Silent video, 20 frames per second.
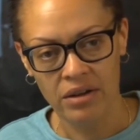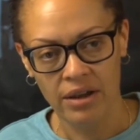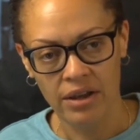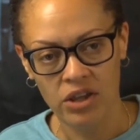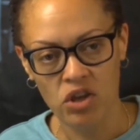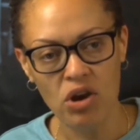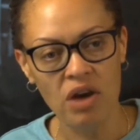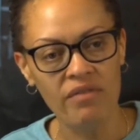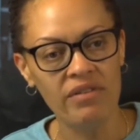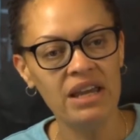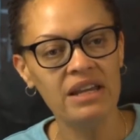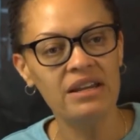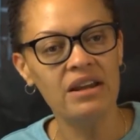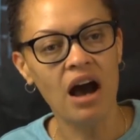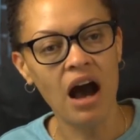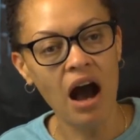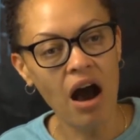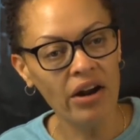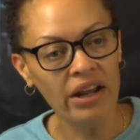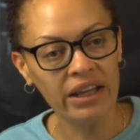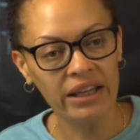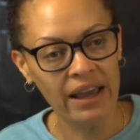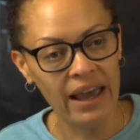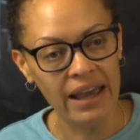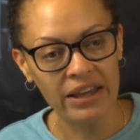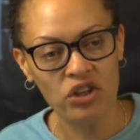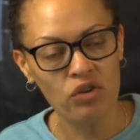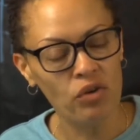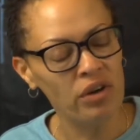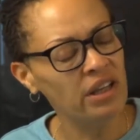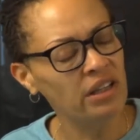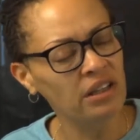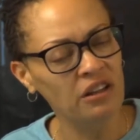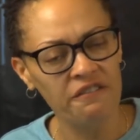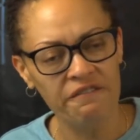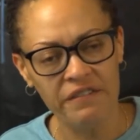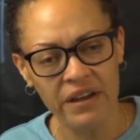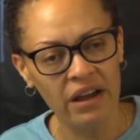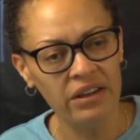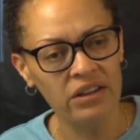You have eaten all the cake, you and your little
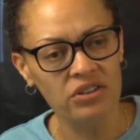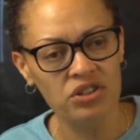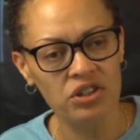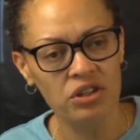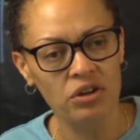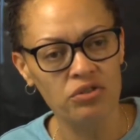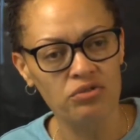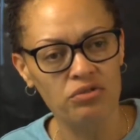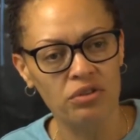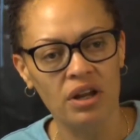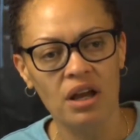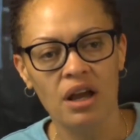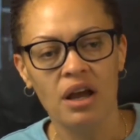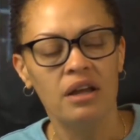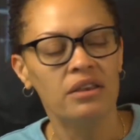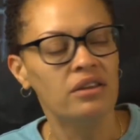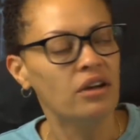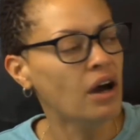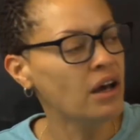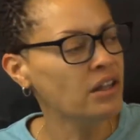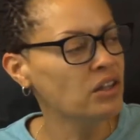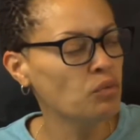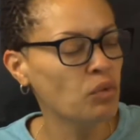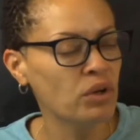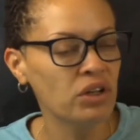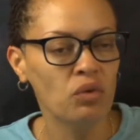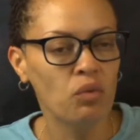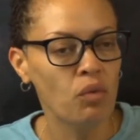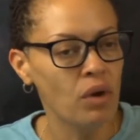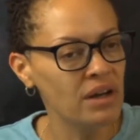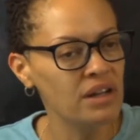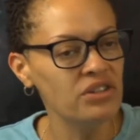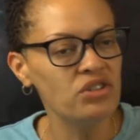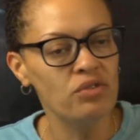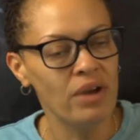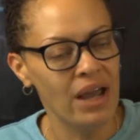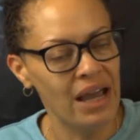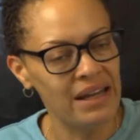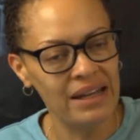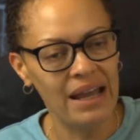failure children. The one that you
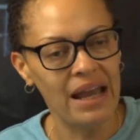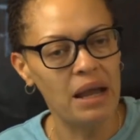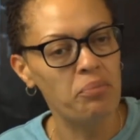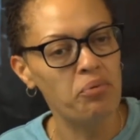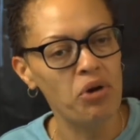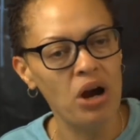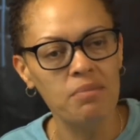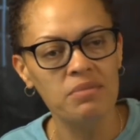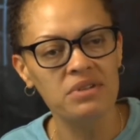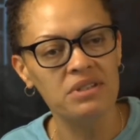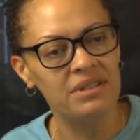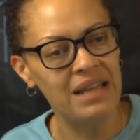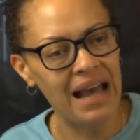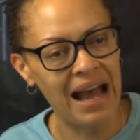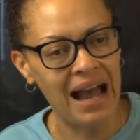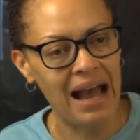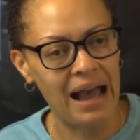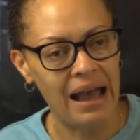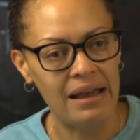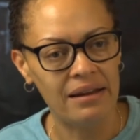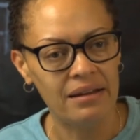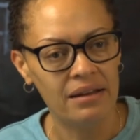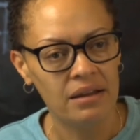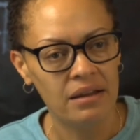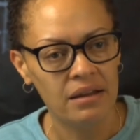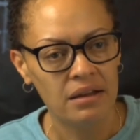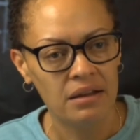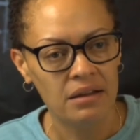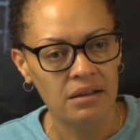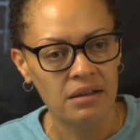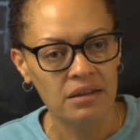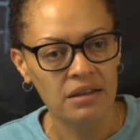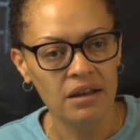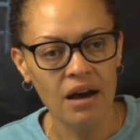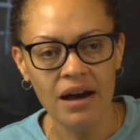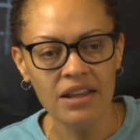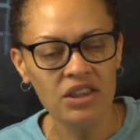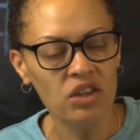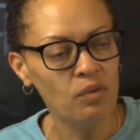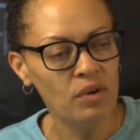had to have promised died. The
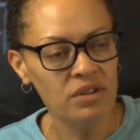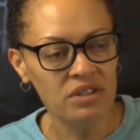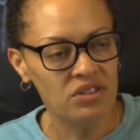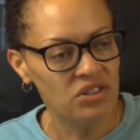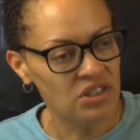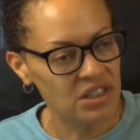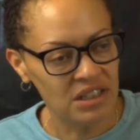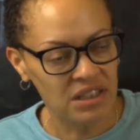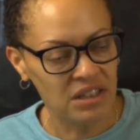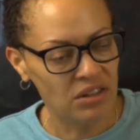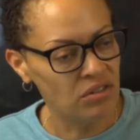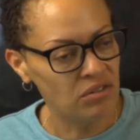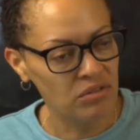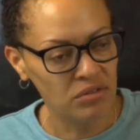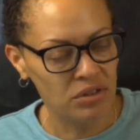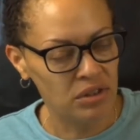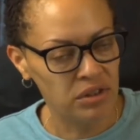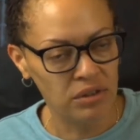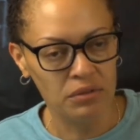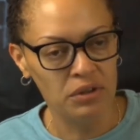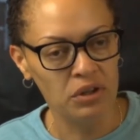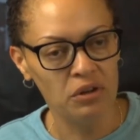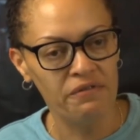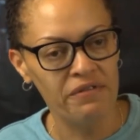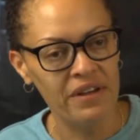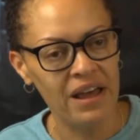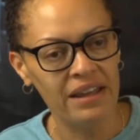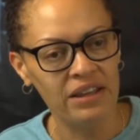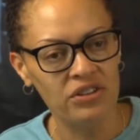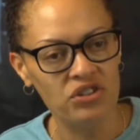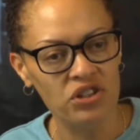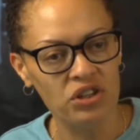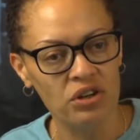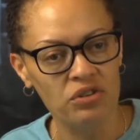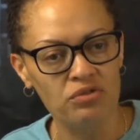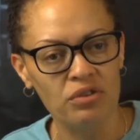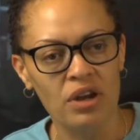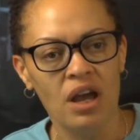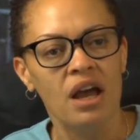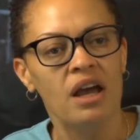other ones are just little failure
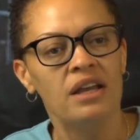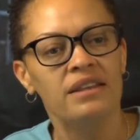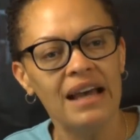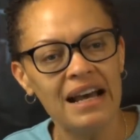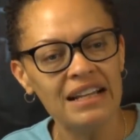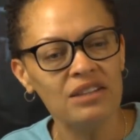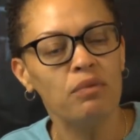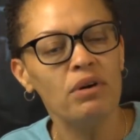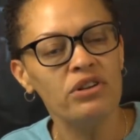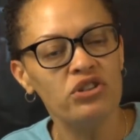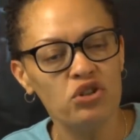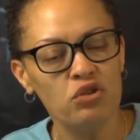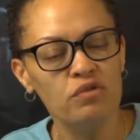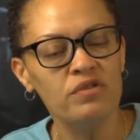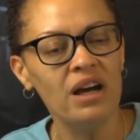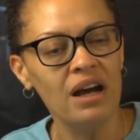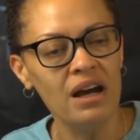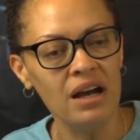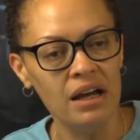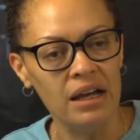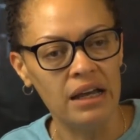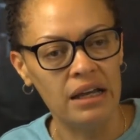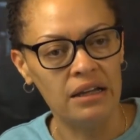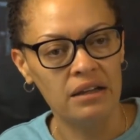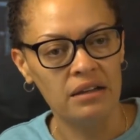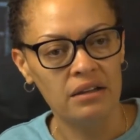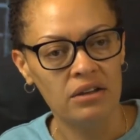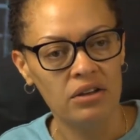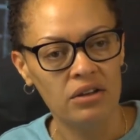children. That's what you've done.